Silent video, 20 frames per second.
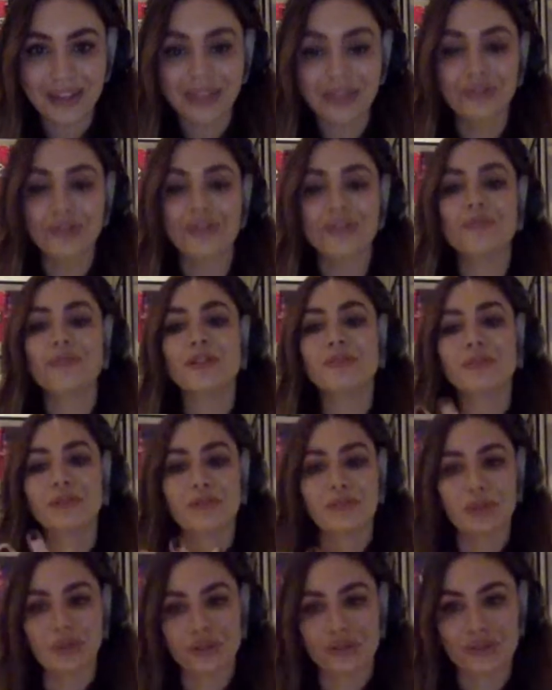you've emailed
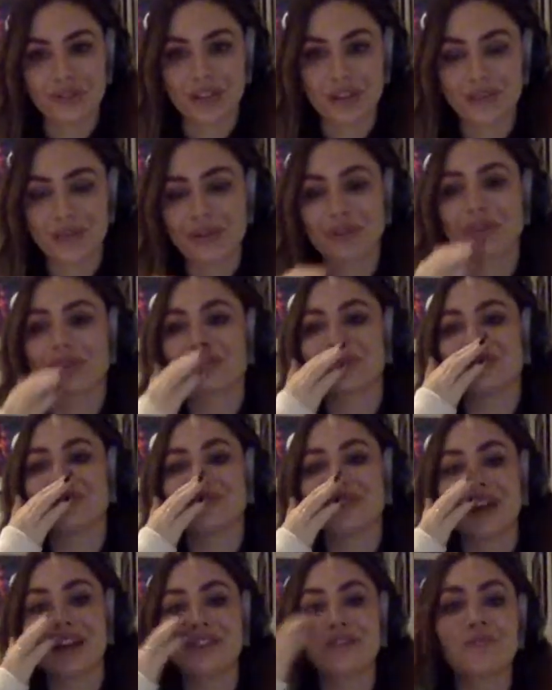people your demos you've
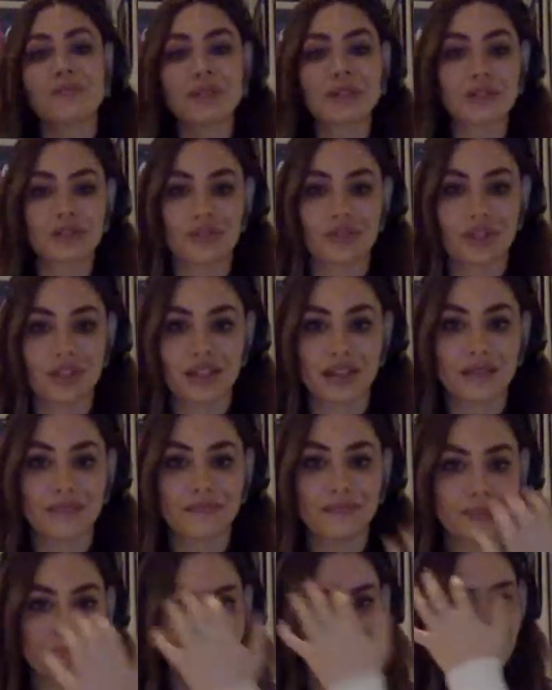kind of built your team